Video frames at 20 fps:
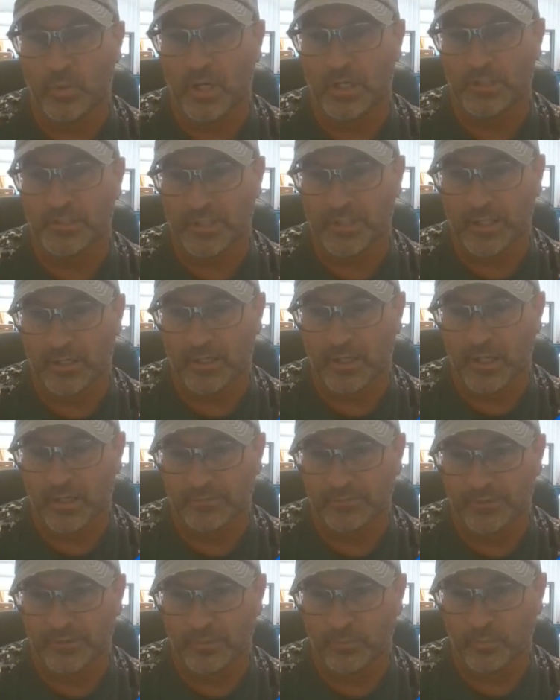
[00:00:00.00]
you can wash that
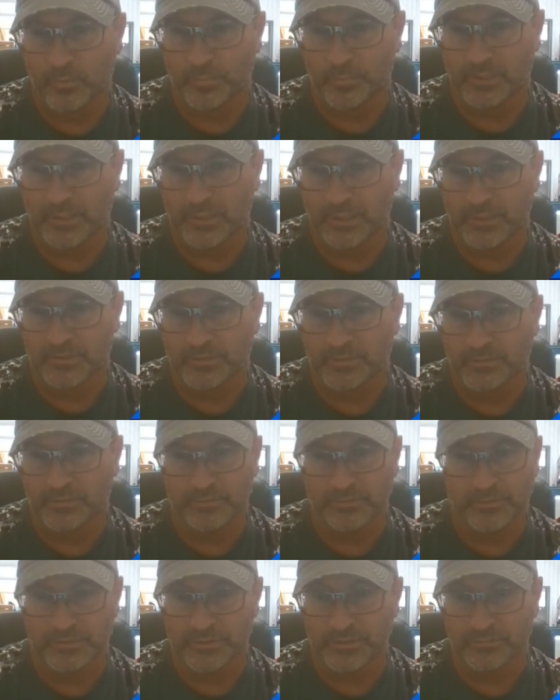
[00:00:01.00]
off and it won't be an
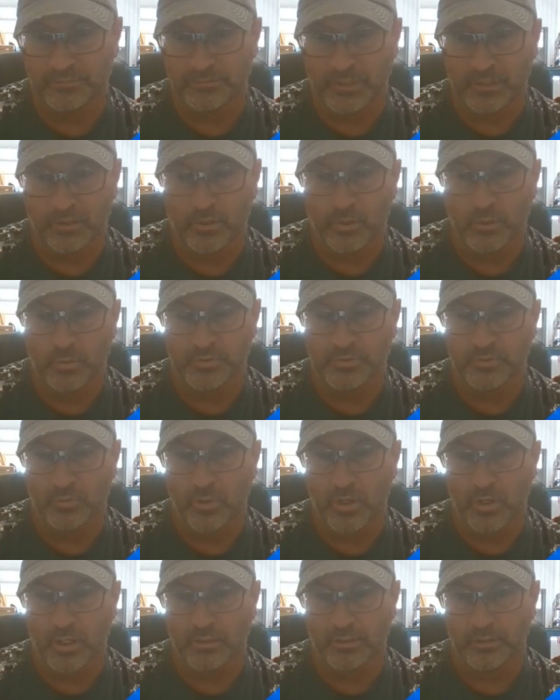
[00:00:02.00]
issue. It's just regular
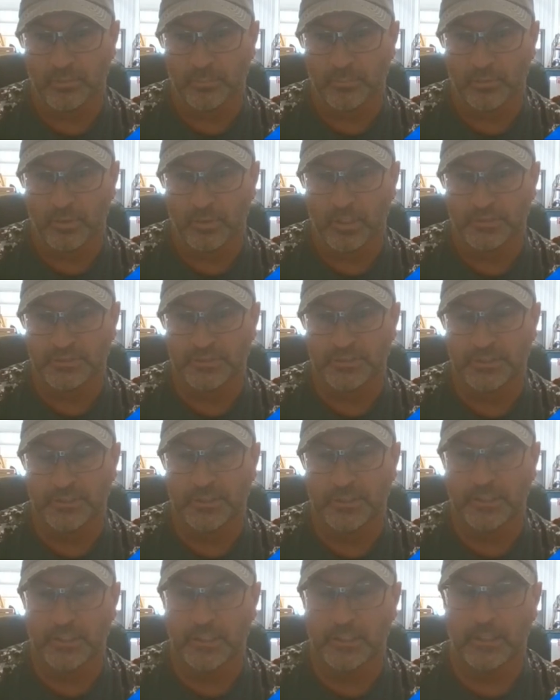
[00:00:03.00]
hose and water and a
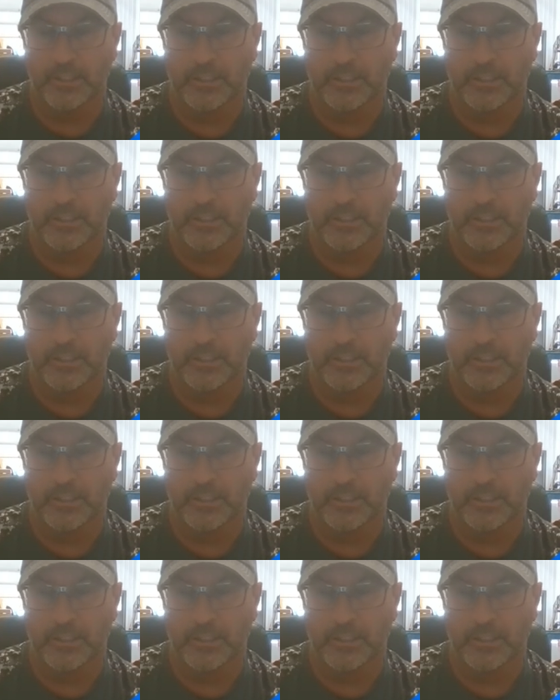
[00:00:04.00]
brush.